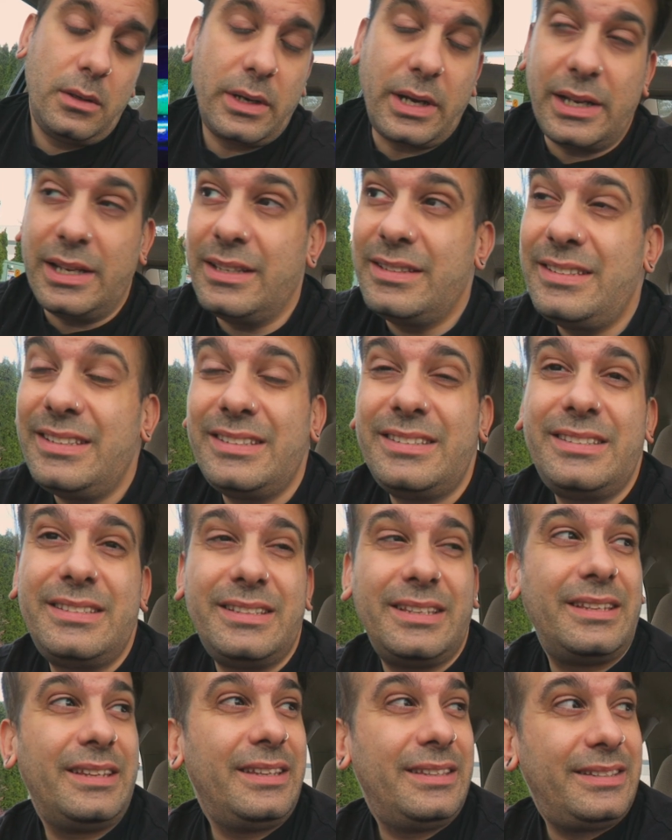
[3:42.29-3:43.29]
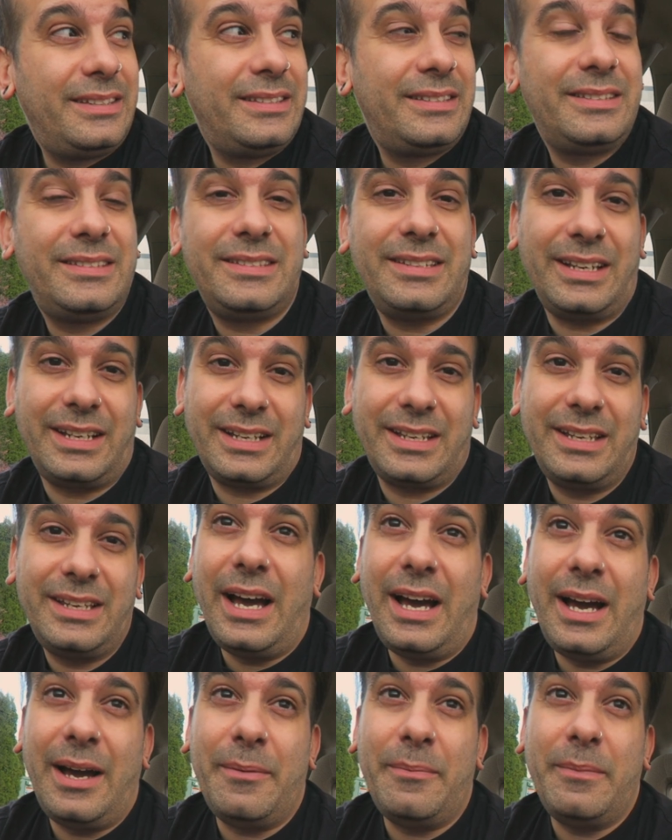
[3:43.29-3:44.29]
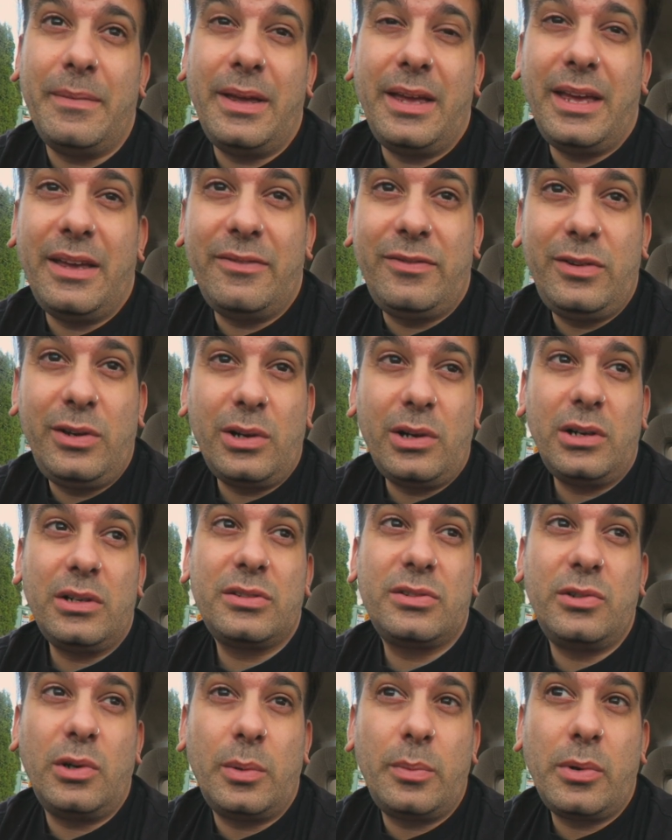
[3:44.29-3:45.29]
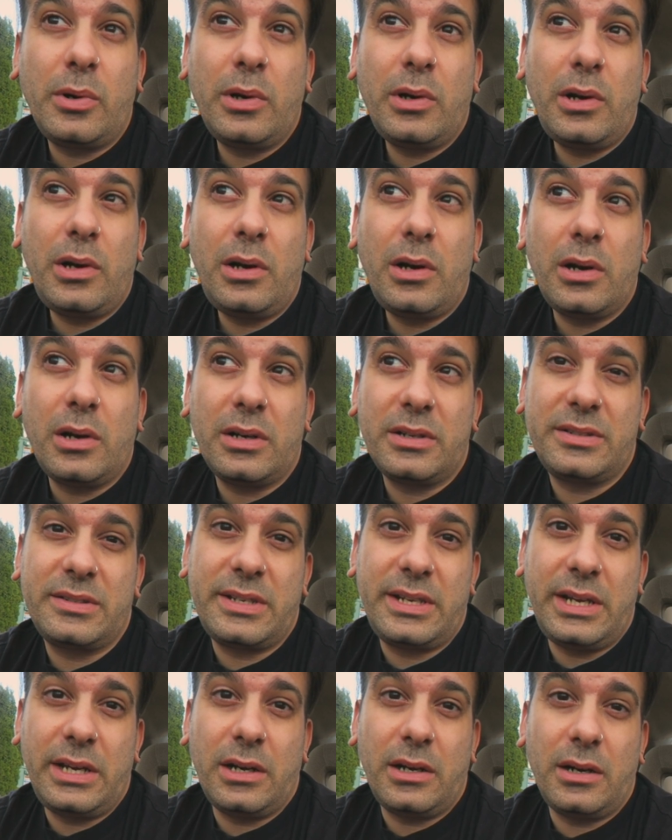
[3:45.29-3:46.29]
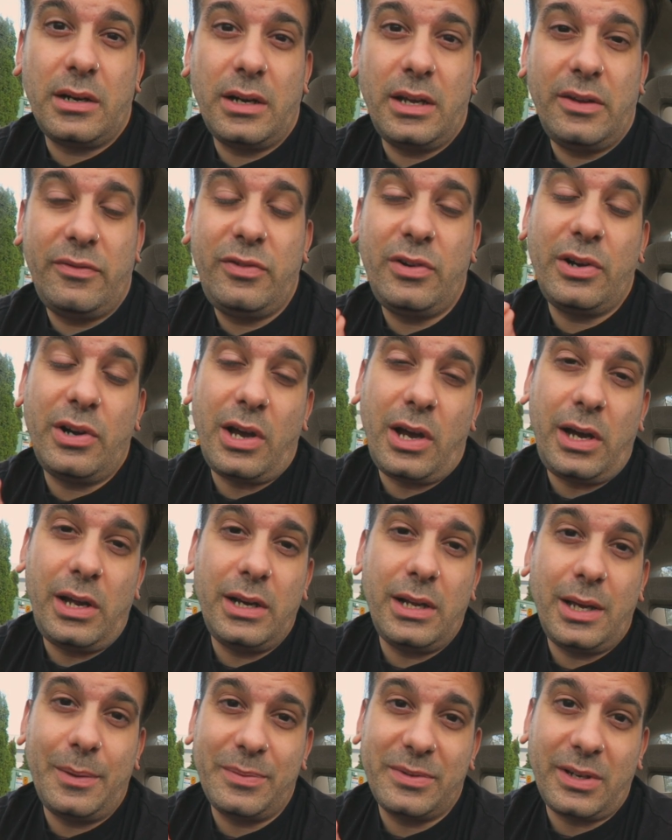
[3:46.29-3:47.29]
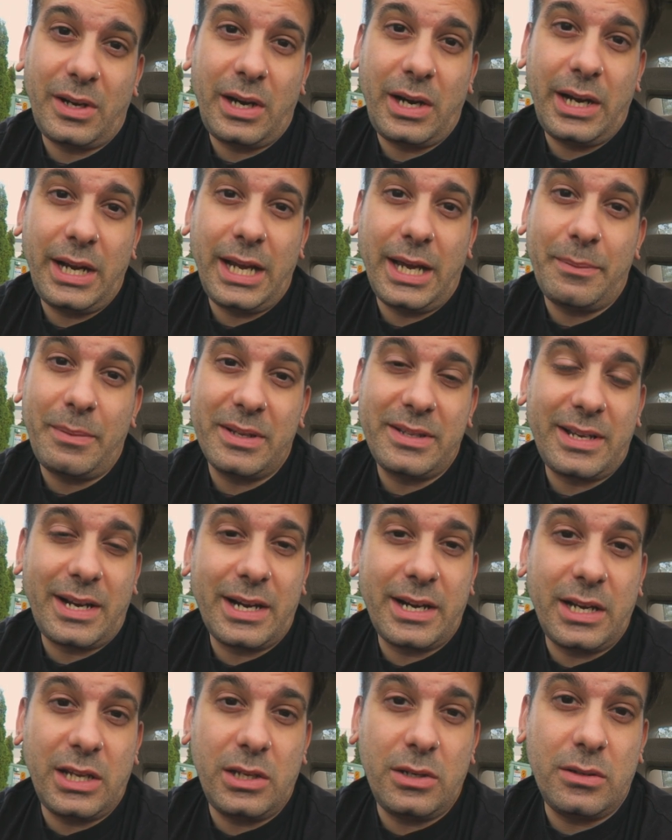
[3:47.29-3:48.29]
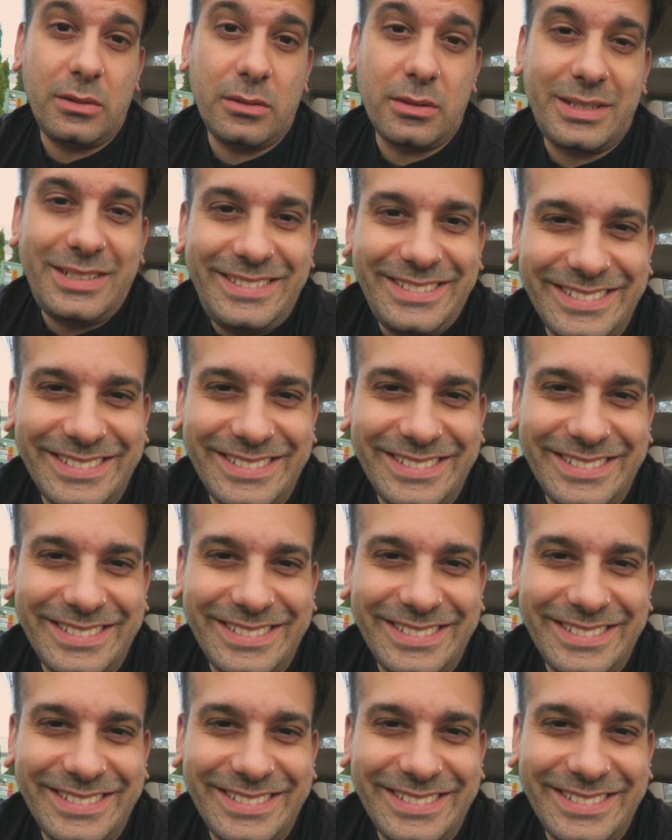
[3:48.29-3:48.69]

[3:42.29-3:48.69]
Okay, this is sick. If you're a snowboarder or a skier, if you're not, I'm sorry, I'm not talking to you.